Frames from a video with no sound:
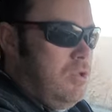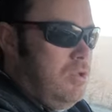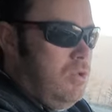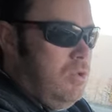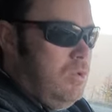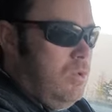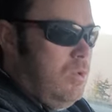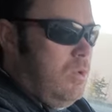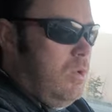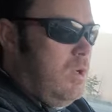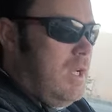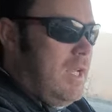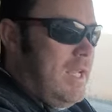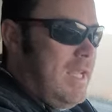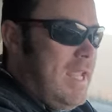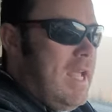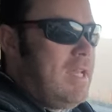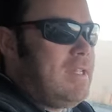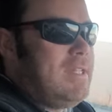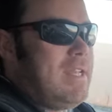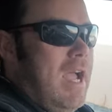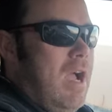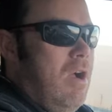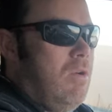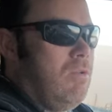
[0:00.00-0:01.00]
to
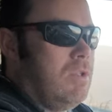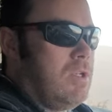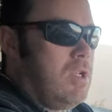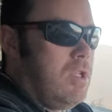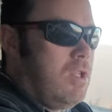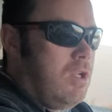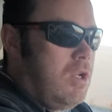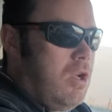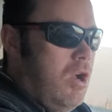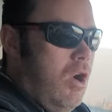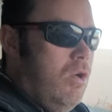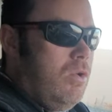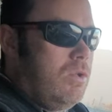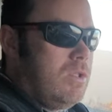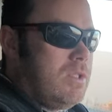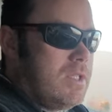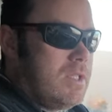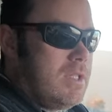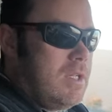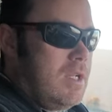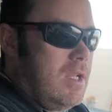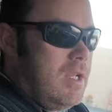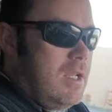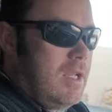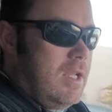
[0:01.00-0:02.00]
get down to the coast,
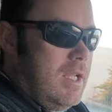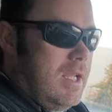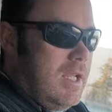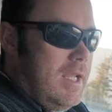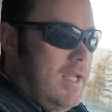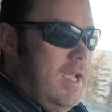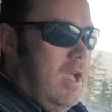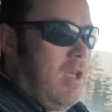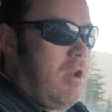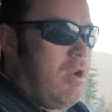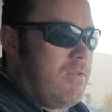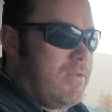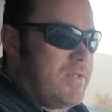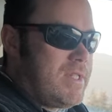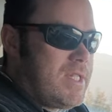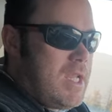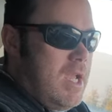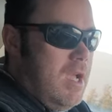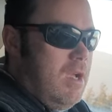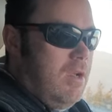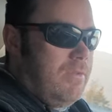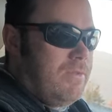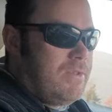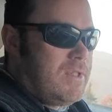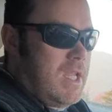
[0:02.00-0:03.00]
get
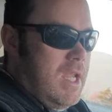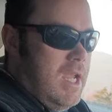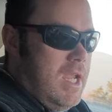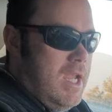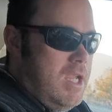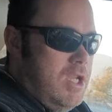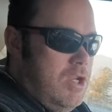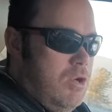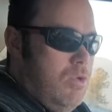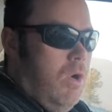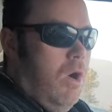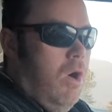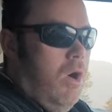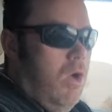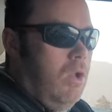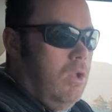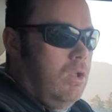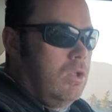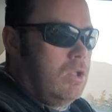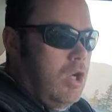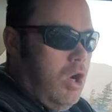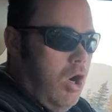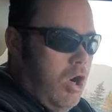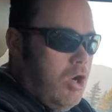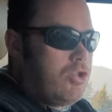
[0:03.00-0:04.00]
ourselves a
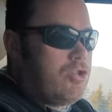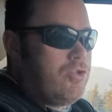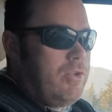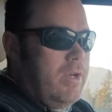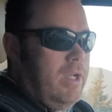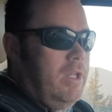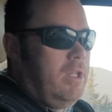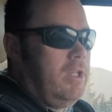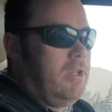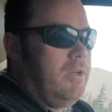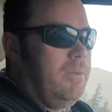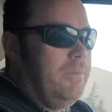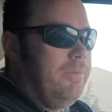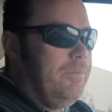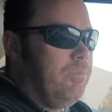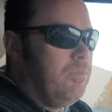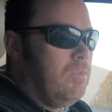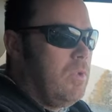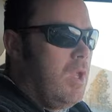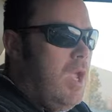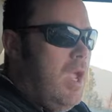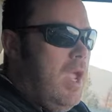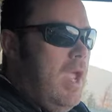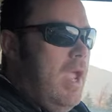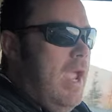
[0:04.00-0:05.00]
U-Haul car trailer,
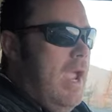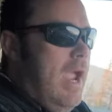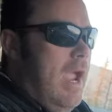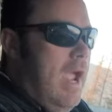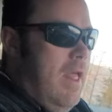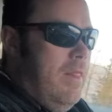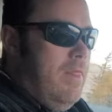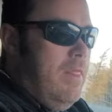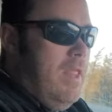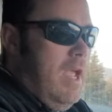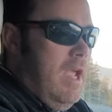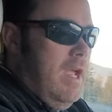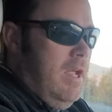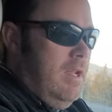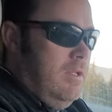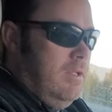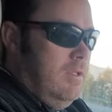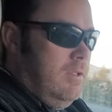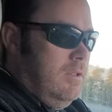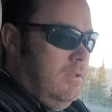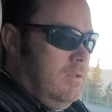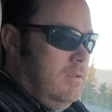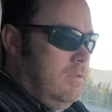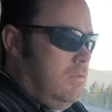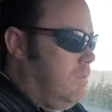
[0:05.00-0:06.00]
and
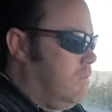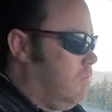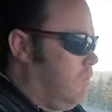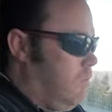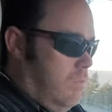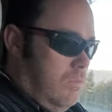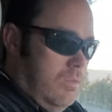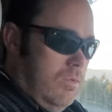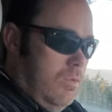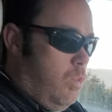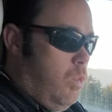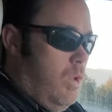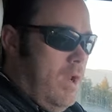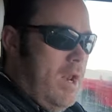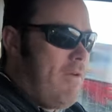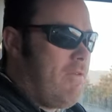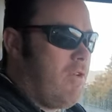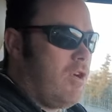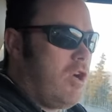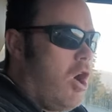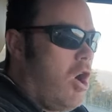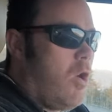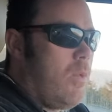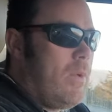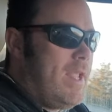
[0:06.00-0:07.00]
then
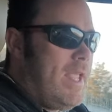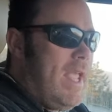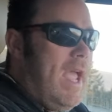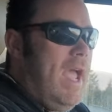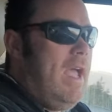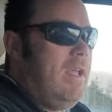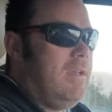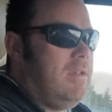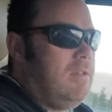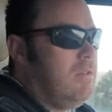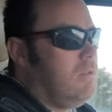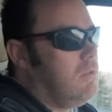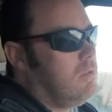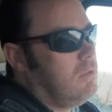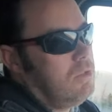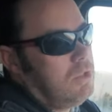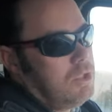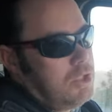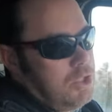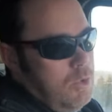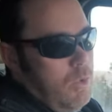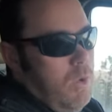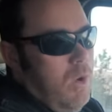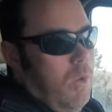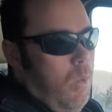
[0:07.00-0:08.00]
whatever car we get,
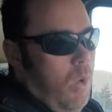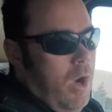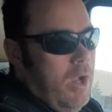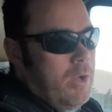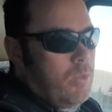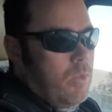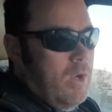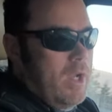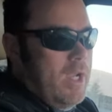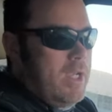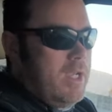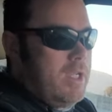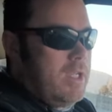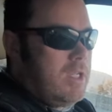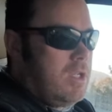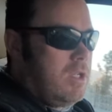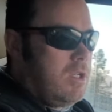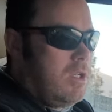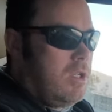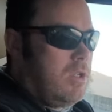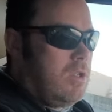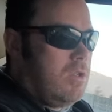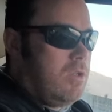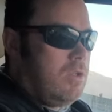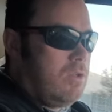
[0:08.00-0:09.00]
do a one-way
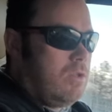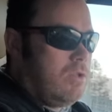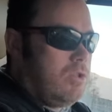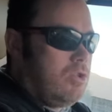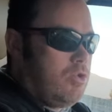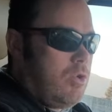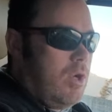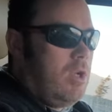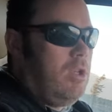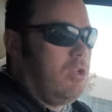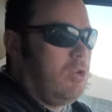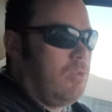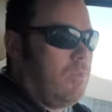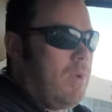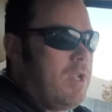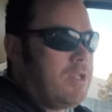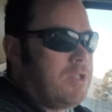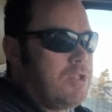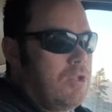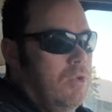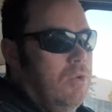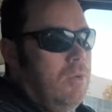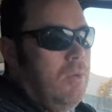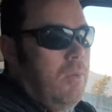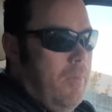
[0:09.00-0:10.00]
trailer
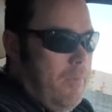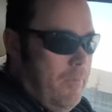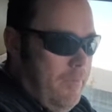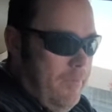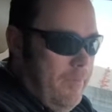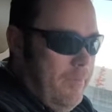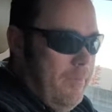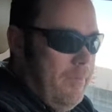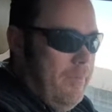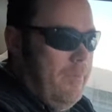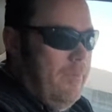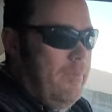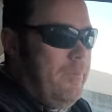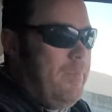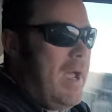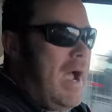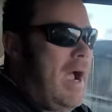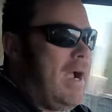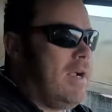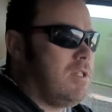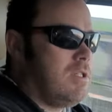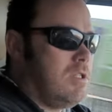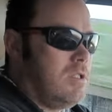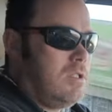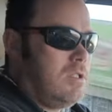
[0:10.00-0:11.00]
rental
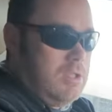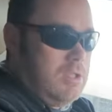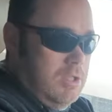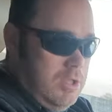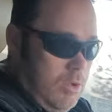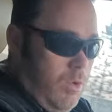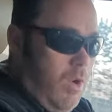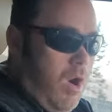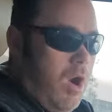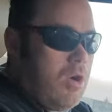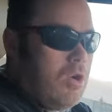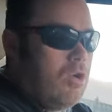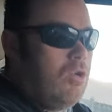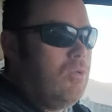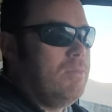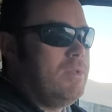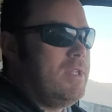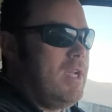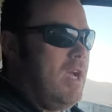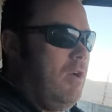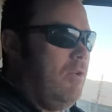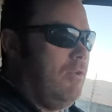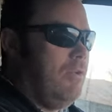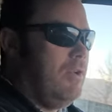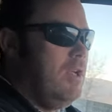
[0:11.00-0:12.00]
back to our
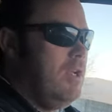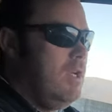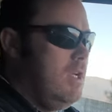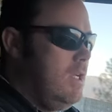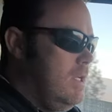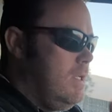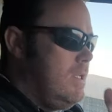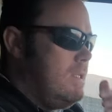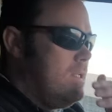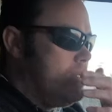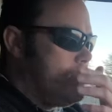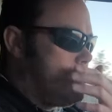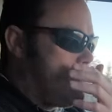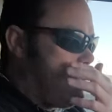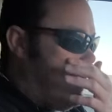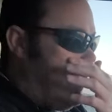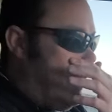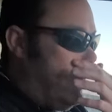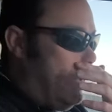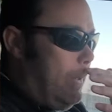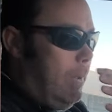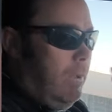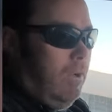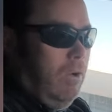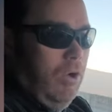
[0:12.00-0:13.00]
hometown.
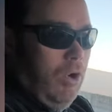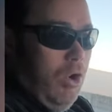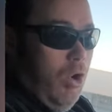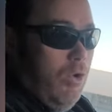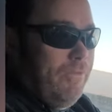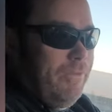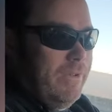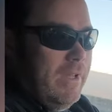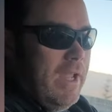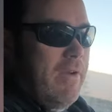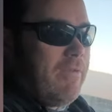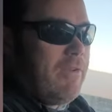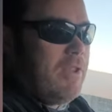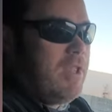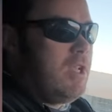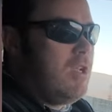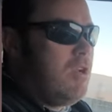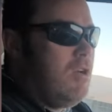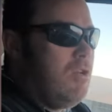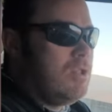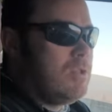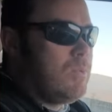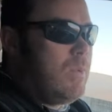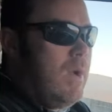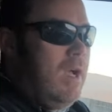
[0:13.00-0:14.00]
So hopefully everything
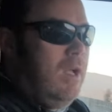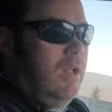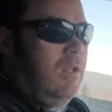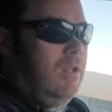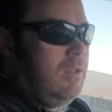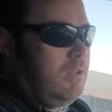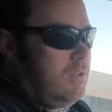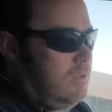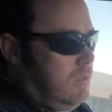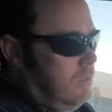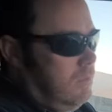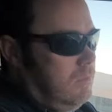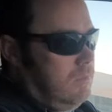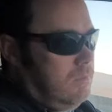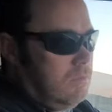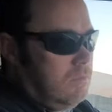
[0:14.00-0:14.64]
goes well, and